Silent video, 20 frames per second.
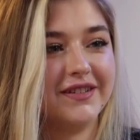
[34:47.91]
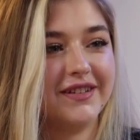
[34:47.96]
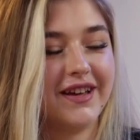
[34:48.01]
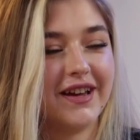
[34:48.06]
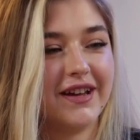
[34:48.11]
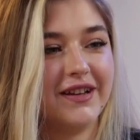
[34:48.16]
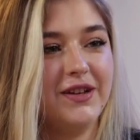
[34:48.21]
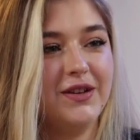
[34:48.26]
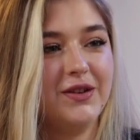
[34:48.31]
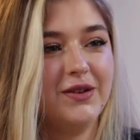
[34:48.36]

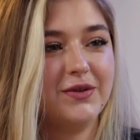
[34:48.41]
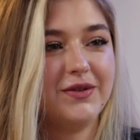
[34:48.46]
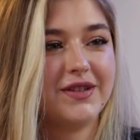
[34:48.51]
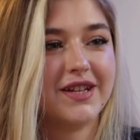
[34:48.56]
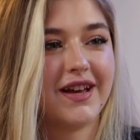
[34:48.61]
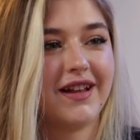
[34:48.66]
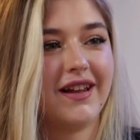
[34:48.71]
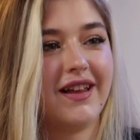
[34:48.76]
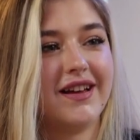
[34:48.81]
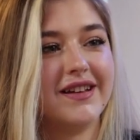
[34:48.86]
can you
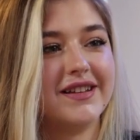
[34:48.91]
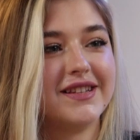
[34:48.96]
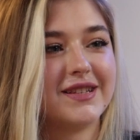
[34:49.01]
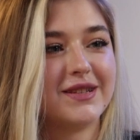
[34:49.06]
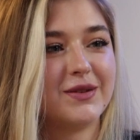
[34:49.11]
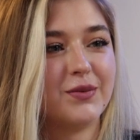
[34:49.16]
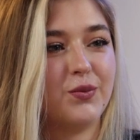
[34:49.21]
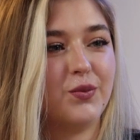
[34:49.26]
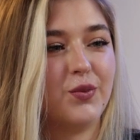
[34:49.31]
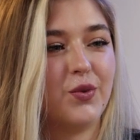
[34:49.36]
tell
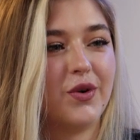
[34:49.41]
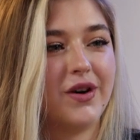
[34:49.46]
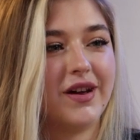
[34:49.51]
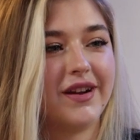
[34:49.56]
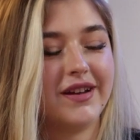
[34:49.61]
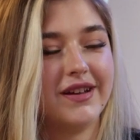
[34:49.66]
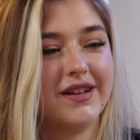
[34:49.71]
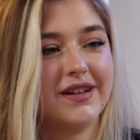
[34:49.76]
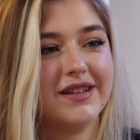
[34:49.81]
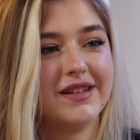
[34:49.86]
us what
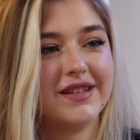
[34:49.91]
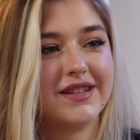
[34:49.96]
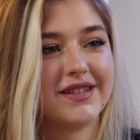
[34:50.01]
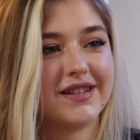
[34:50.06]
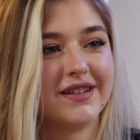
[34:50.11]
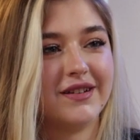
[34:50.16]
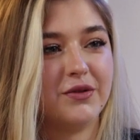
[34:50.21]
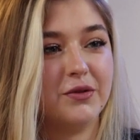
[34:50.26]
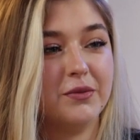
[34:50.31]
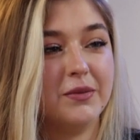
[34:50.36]
is
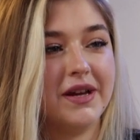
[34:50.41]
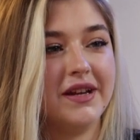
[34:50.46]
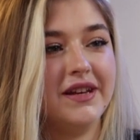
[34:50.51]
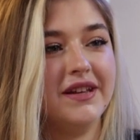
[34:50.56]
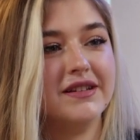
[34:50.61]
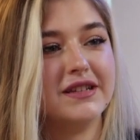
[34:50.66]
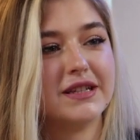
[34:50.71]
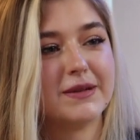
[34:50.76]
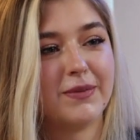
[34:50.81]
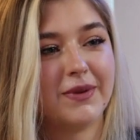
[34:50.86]
a
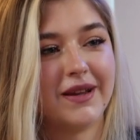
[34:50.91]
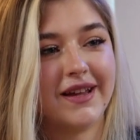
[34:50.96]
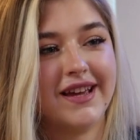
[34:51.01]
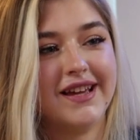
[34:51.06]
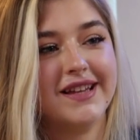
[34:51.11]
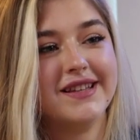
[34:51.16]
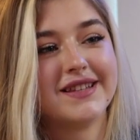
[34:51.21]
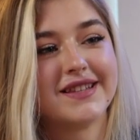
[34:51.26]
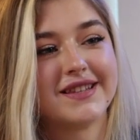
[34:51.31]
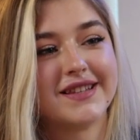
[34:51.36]
Romanian's
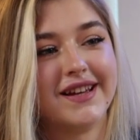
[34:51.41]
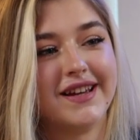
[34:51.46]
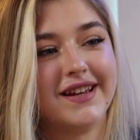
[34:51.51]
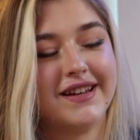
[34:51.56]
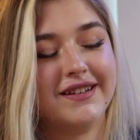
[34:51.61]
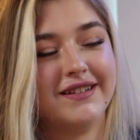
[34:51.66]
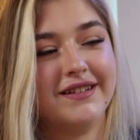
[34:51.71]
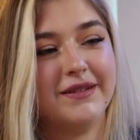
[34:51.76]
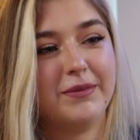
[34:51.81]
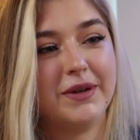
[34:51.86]
place
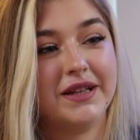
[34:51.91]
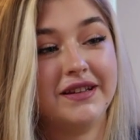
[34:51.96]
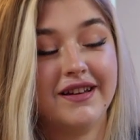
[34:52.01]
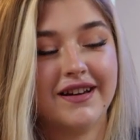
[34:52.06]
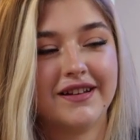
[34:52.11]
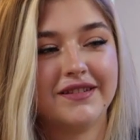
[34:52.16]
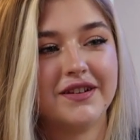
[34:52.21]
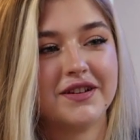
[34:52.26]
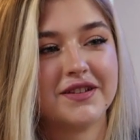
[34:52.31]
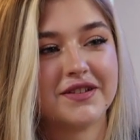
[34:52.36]
in
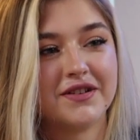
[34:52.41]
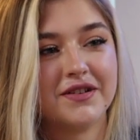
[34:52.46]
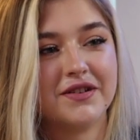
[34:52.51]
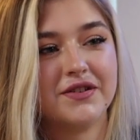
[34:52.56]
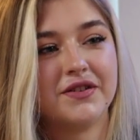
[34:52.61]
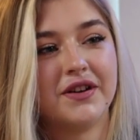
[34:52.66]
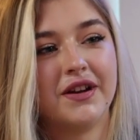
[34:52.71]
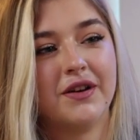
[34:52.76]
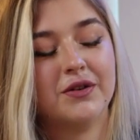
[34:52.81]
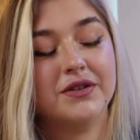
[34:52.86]
pediatric
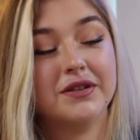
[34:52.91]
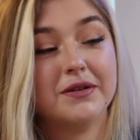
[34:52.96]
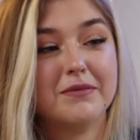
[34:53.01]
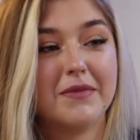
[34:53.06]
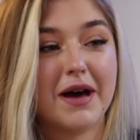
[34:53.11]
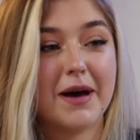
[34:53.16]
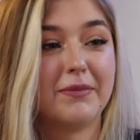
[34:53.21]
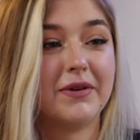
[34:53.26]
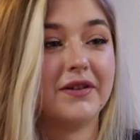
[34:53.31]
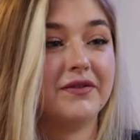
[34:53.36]
surgery on the
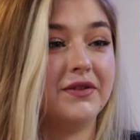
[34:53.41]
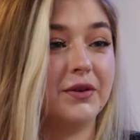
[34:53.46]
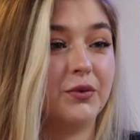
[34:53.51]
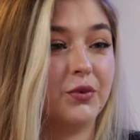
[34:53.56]
map of the